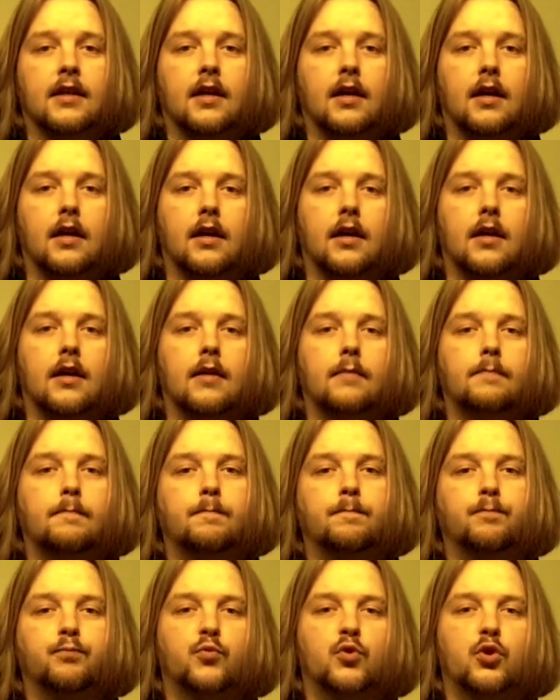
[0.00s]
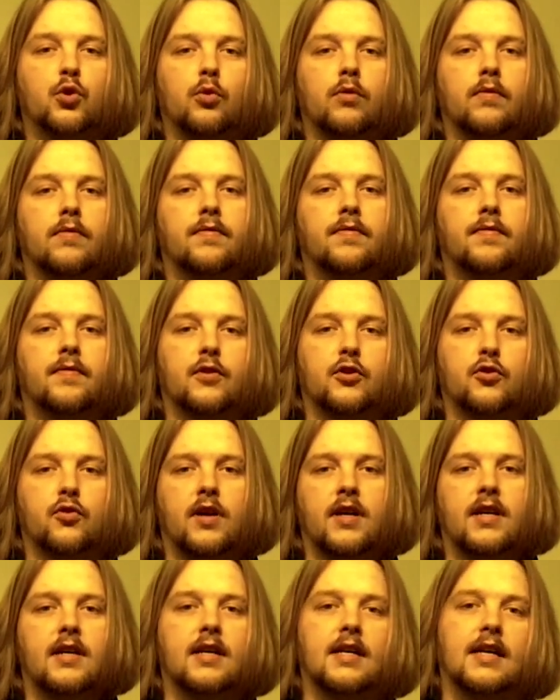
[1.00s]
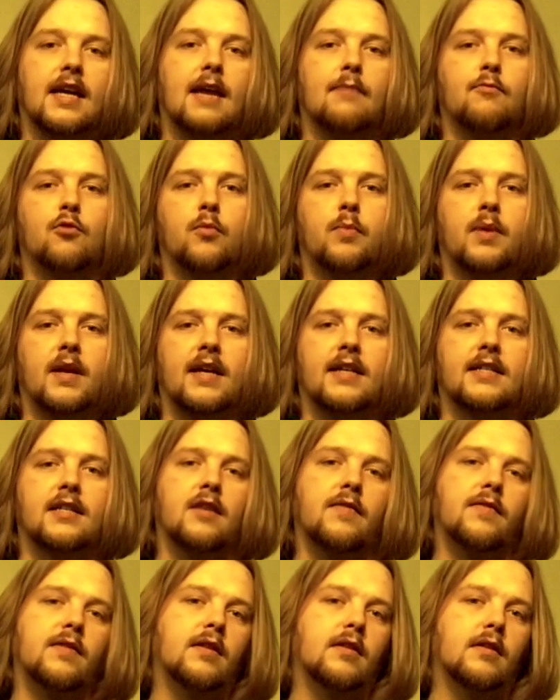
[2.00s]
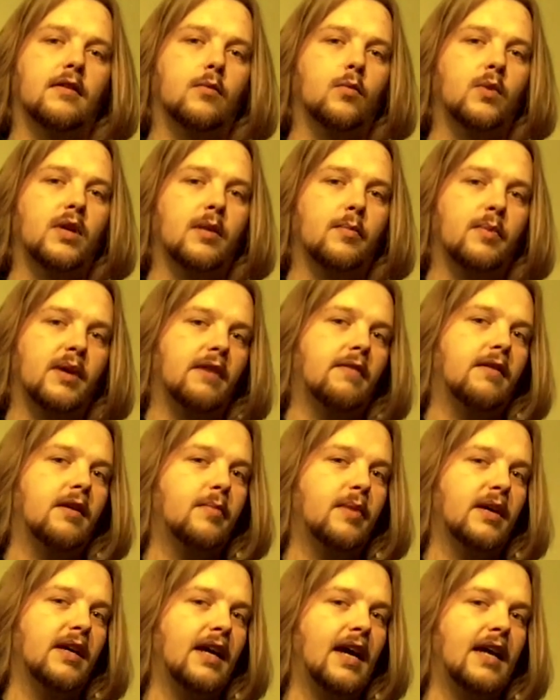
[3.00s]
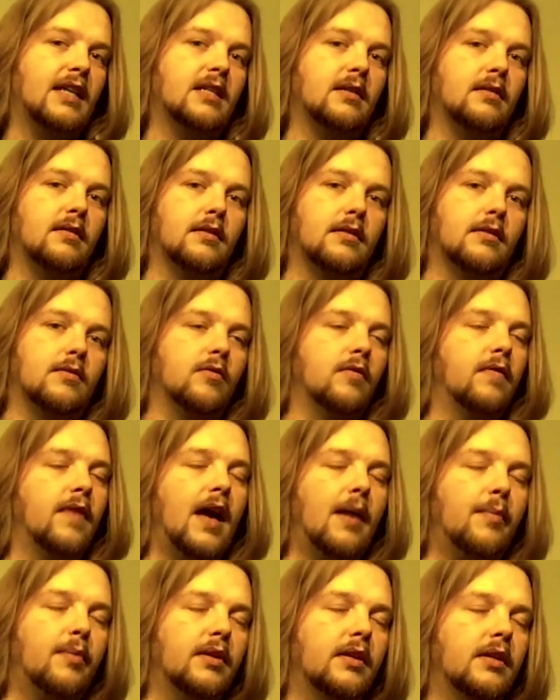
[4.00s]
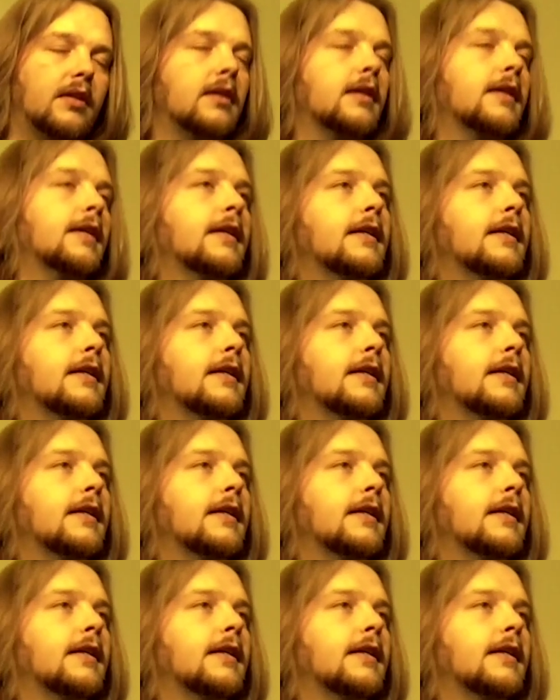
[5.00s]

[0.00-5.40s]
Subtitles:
Sort sort of trying to get more players over the winter period, but it hasn't sort of happened.